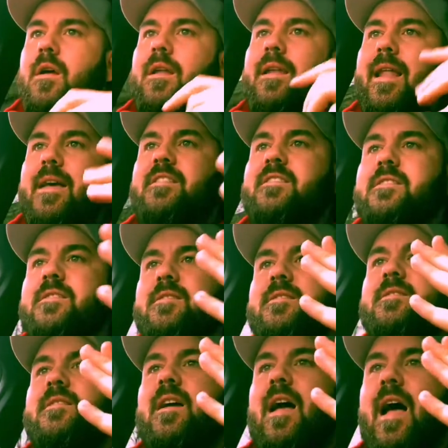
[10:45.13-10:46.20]

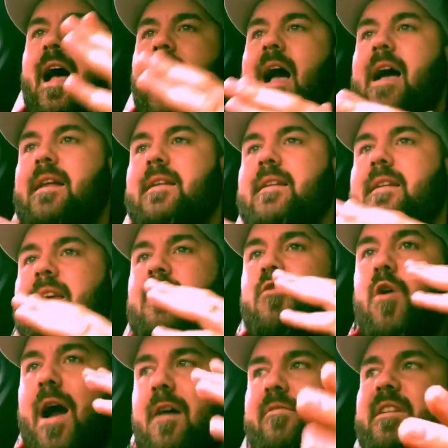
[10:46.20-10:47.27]
lessons, and if
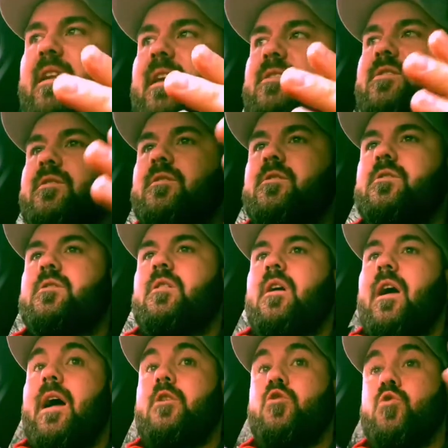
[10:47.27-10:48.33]
you're having lessons
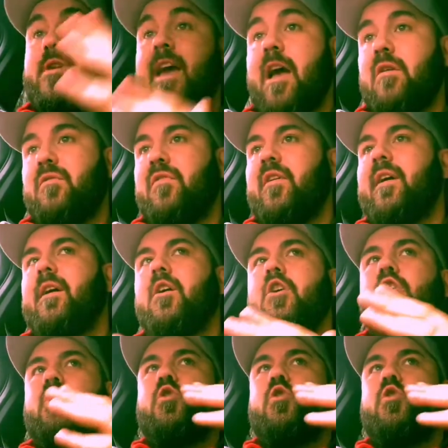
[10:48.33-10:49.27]
and you get fit,